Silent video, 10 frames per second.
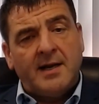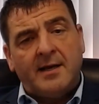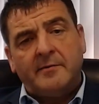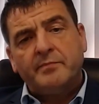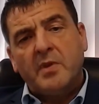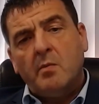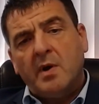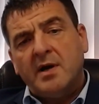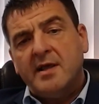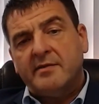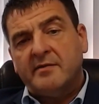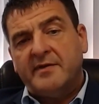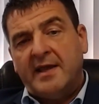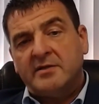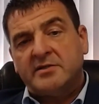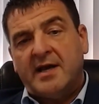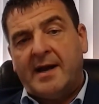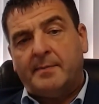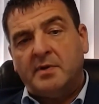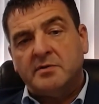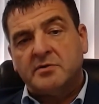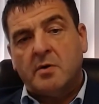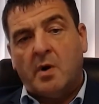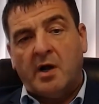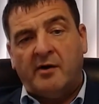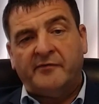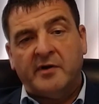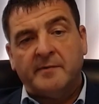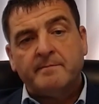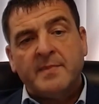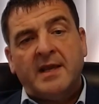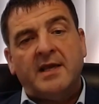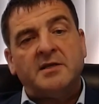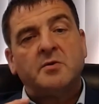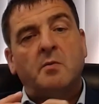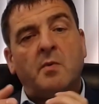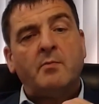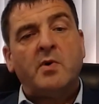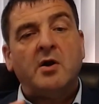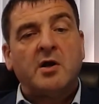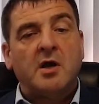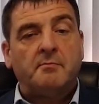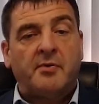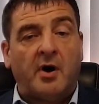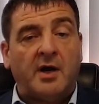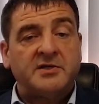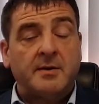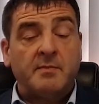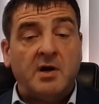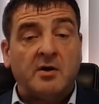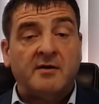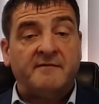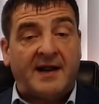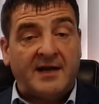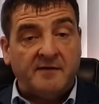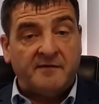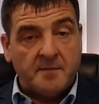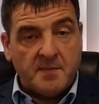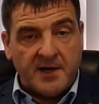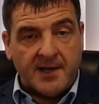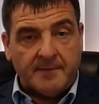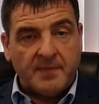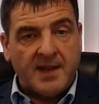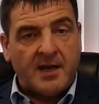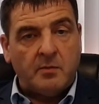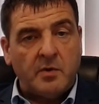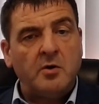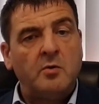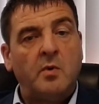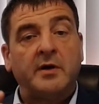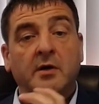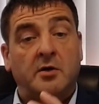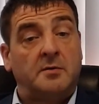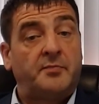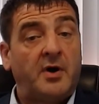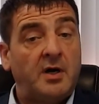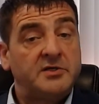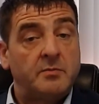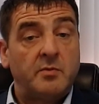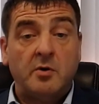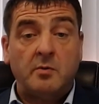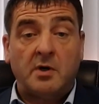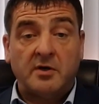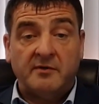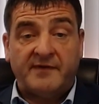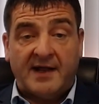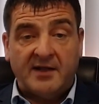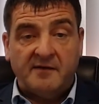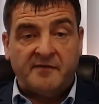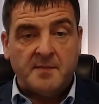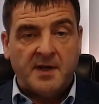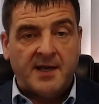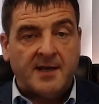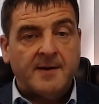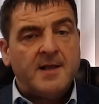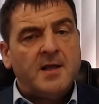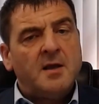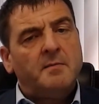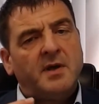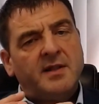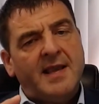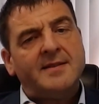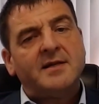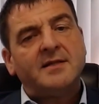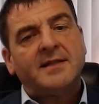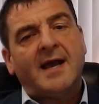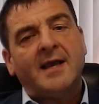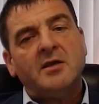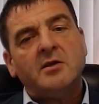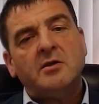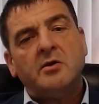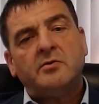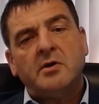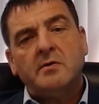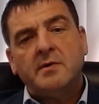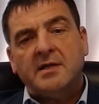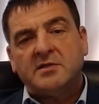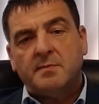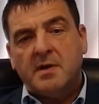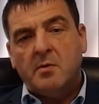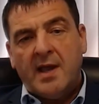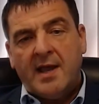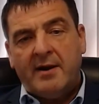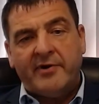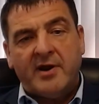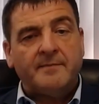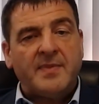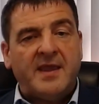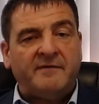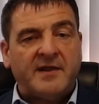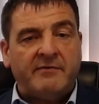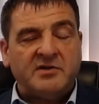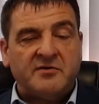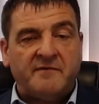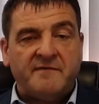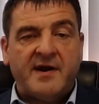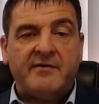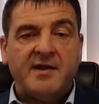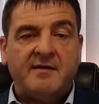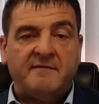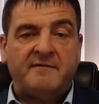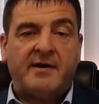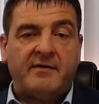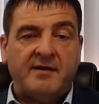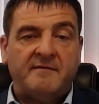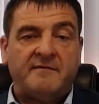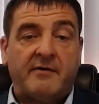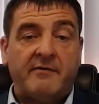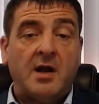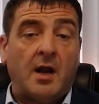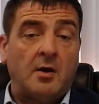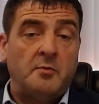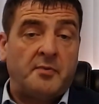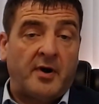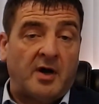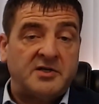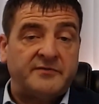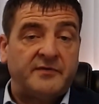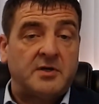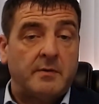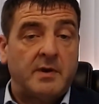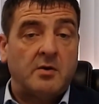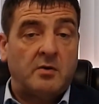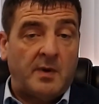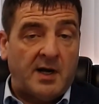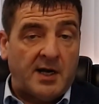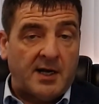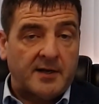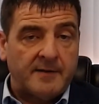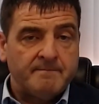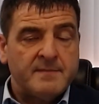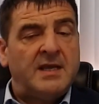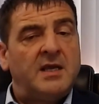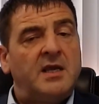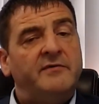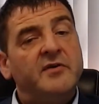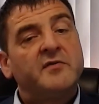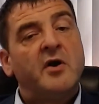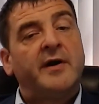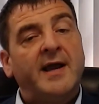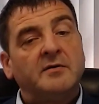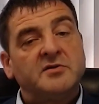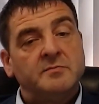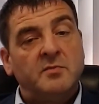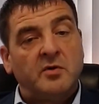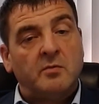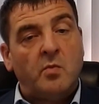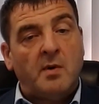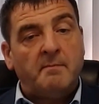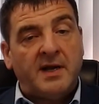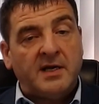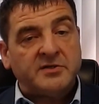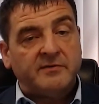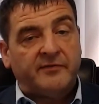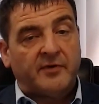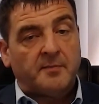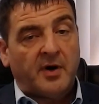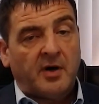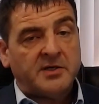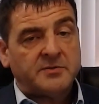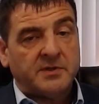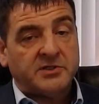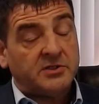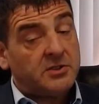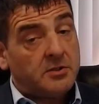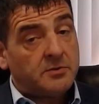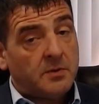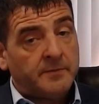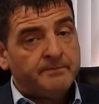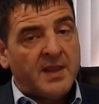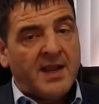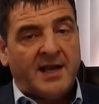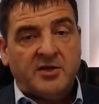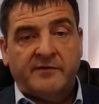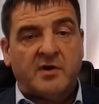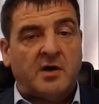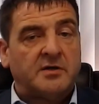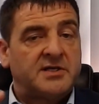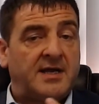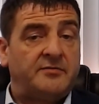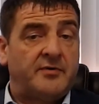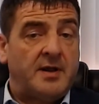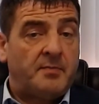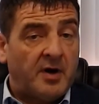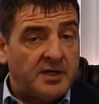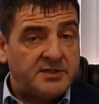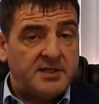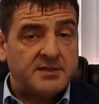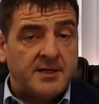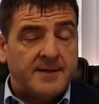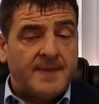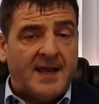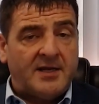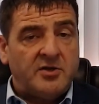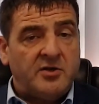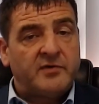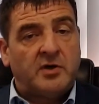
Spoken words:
Now, one of the other things that happens quite often is when we look at price and we look at value for money. Now, we all want a good price and we all want good value for money, but at the end of the day, you do need to be wary if there is a very low price for doing your work. if you've gone out to more than one person for a price, which is usual, and you've got, say, 3 prices, and you've